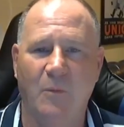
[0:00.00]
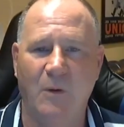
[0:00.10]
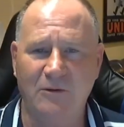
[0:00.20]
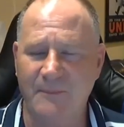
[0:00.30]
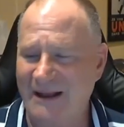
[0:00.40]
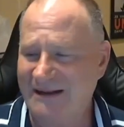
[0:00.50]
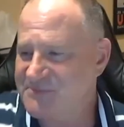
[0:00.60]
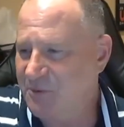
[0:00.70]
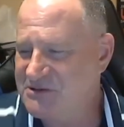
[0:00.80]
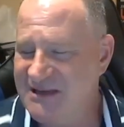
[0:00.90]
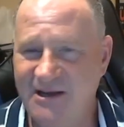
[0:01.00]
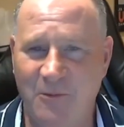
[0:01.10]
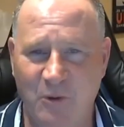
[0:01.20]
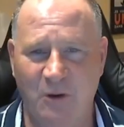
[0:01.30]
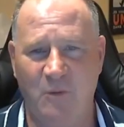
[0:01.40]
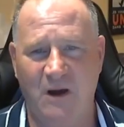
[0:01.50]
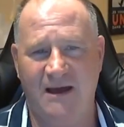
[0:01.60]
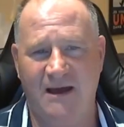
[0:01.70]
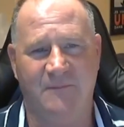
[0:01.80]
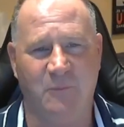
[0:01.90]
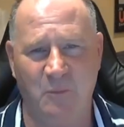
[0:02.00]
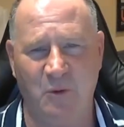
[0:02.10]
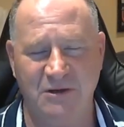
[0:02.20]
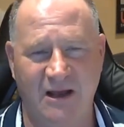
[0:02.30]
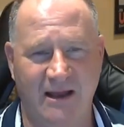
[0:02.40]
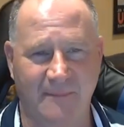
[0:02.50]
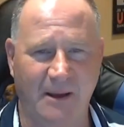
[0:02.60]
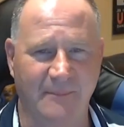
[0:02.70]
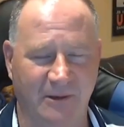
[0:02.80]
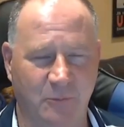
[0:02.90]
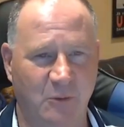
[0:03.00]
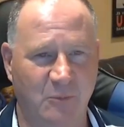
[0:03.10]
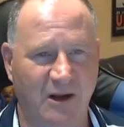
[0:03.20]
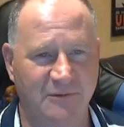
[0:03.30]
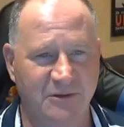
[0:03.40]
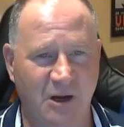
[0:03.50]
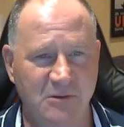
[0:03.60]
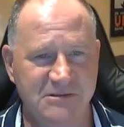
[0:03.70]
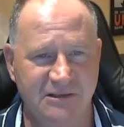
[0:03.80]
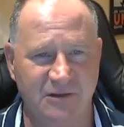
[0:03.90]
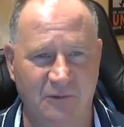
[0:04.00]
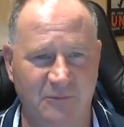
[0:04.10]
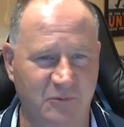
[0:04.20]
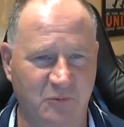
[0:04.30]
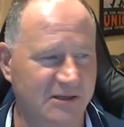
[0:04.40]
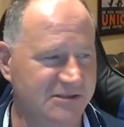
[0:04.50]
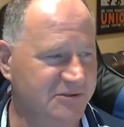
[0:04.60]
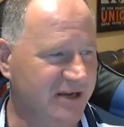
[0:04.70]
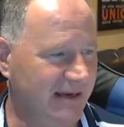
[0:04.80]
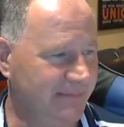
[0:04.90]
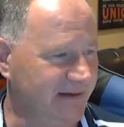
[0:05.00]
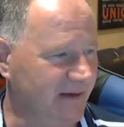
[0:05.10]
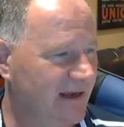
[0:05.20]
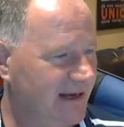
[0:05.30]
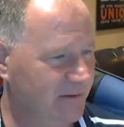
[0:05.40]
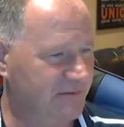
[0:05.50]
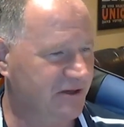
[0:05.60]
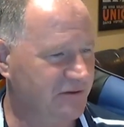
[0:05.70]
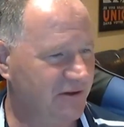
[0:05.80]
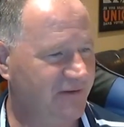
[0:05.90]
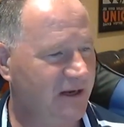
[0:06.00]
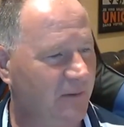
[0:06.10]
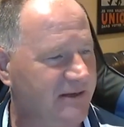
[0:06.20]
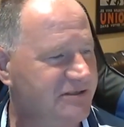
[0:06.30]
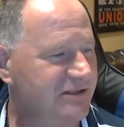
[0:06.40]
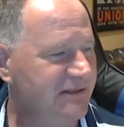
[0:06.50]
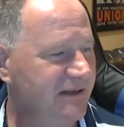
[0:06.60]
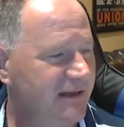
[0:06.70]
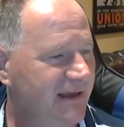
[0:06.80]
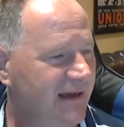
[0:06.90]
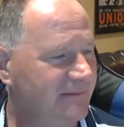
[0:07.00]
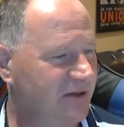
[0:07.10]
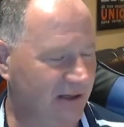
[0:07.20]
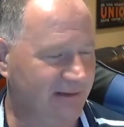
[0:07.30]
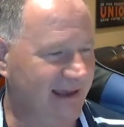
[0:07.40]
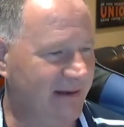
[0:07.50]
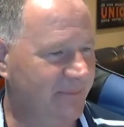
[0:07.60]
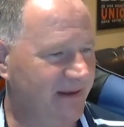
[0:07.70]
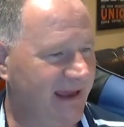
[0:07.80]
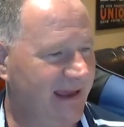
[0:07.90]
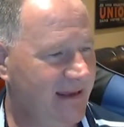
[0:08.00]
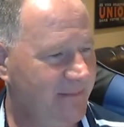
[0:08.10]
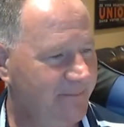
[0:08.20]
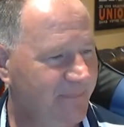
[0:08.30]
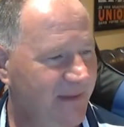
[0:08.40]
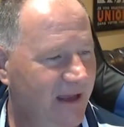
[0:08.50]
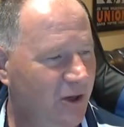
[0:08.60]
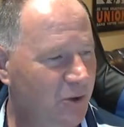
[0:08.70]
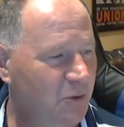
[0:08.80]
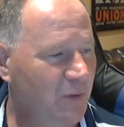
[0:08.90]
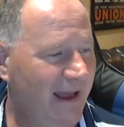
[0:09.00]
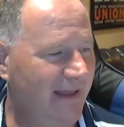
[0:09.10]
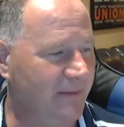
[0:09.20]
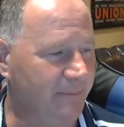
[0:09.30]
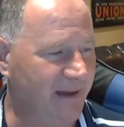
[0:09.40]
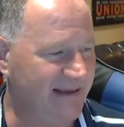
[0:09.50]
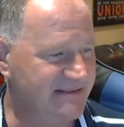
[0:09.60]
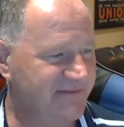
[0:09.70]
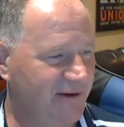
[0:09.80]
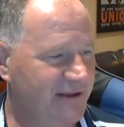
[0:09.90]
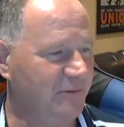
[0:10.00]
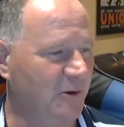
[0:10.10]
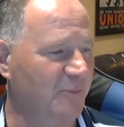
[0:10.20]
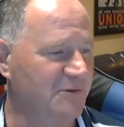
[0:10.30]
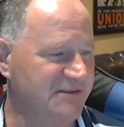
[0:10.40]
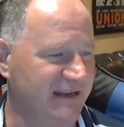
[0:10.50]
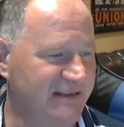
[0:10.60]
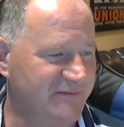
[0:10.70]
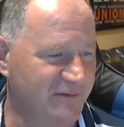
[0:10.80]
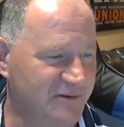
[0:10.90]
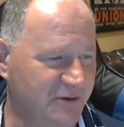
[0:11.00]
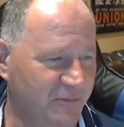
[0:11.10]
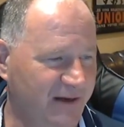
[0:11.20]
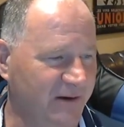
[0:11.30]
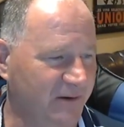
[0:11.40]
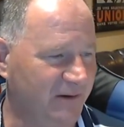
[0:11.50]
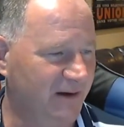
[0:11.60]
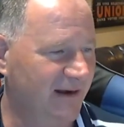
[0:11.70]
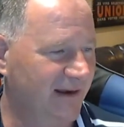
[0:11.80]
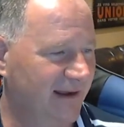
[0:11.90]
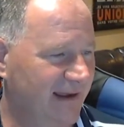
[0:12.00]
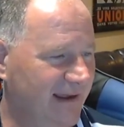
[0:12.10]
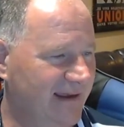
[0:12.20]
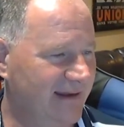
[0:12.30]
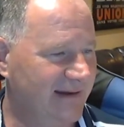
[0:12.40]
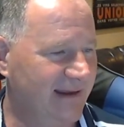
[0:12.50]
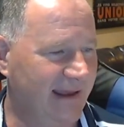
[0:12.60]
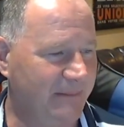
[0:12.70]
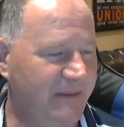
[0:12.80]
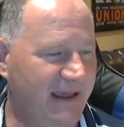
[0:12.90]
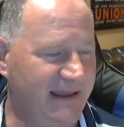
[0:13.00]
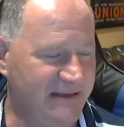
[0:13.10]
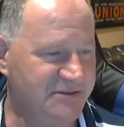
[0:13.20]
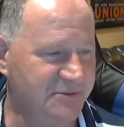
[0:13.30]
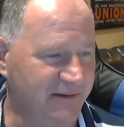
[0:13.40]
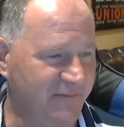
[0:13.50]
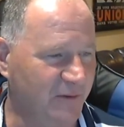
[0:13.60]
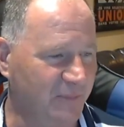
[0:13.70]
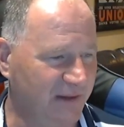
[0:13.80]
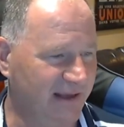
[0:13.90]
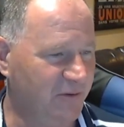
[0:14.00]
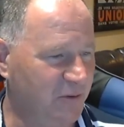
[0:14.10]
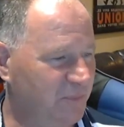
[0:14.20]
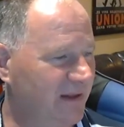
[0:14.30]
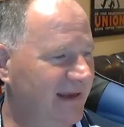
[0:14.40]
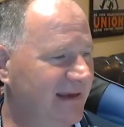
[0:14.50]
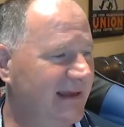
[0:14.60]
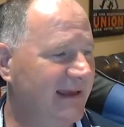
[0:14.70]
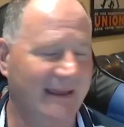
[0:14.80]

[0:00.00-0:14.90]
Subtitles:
Welcome back to Sports Econ 101. One more time. I'm Edward Brown, your host, along with Russell Jackman. Here is our trivia question. Talking the NBA, who had the best free throw percentage for his career in NBA history for a player who played